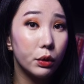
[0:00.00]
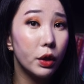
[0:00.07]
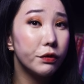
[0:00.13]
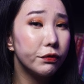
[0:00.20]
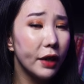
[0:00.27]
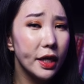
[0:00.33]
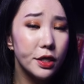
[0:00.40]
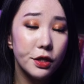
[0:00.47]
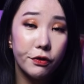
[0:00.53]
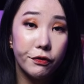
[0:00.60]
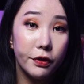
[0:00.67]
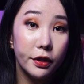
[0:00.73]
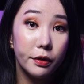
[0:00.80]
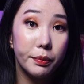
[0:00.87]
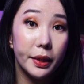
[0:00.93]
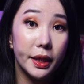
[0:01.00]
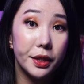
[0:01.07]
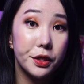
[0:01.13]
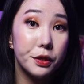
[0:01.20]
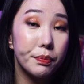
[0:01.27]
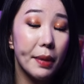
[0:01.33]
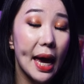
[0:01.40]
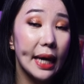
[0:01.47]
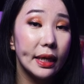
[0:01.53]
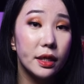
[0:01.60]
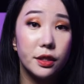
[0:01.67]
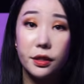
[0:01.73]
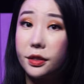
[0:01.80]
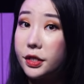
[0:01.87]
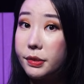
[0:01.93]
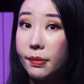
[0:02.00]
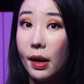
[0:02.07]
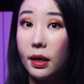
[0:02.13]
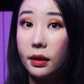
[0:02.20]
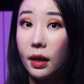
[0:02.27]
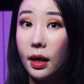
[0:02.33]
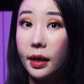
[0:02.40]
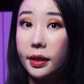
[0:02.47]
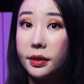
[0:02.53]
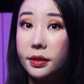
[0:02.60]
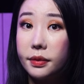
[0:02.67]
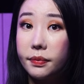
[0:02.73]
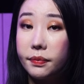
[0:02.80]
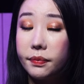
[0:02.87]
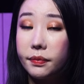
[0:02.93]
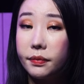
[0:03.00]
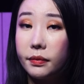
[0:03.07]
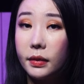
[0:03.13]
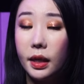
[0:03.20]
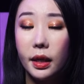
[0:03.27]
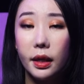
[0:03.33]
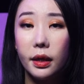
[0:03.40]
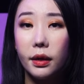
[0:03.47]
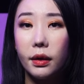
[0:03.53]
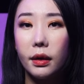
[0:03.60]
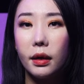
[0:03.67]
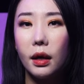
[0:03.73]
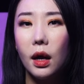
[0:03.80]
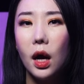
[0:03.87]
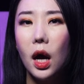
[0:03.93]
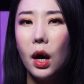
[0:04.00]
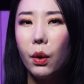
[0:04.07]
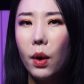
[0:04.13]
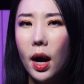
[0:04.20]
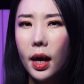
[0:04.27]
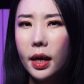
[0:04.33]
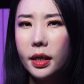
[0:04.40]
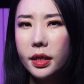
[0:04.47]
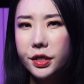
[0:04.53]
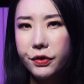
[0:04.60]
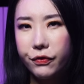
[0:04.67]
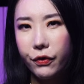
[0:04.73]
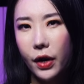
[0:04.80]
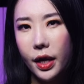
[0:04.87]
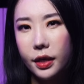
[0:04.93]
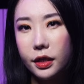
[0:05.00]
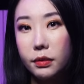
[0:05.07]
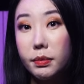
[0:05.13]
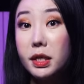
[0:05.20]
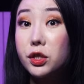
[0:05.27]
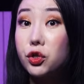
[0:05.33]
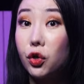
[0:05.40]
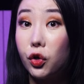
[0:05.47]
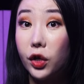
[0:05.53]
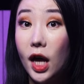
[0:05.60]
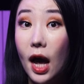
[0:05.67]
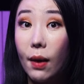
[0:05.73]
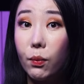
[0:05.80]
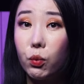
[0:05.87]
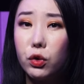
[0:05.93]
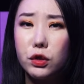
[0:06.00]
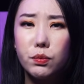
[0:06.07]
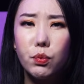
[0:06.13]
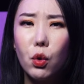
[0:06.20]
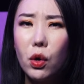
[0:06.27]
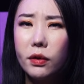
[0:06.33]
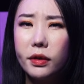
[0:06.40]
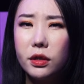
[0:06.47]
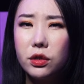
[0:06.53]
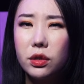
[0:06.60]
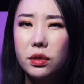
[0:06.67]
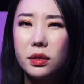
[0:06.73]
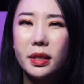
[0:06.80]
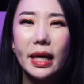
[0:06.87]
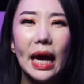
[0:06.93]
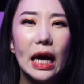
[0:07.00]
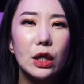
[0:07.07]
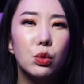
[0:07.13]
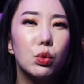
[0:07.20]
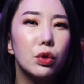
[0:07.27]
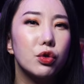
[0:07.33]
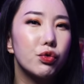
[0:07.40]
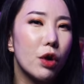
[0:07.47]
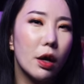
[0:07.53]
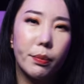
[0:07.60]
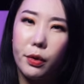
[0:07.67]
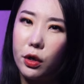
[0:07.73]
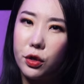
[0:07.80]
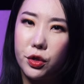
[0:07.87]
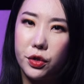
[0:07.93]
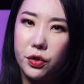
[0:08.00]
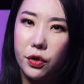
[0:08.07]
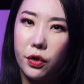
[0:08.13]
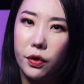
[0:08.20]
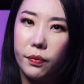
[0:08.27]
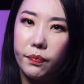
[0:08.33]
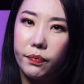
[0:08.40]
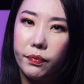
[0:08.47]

who had fled to the Philippines, back into the spotlight. Here, Hwang Hana's friend, Mr. Nam, was more than just a casual drug purchaser.